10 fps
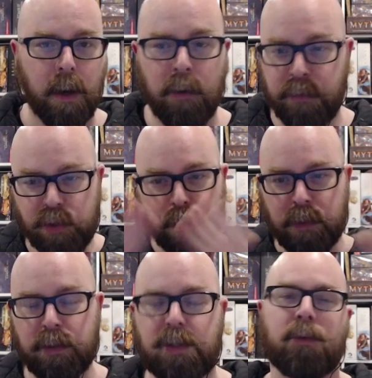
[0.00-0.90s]

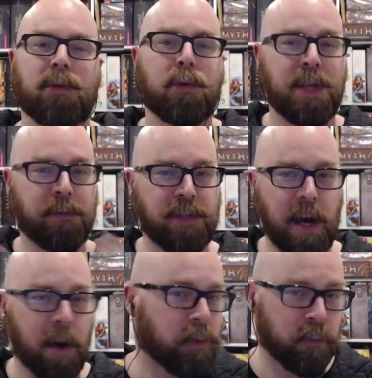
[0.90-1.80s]
visuals, some of those have
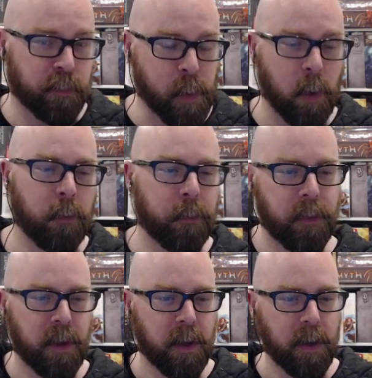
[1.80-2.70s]
sound, of both.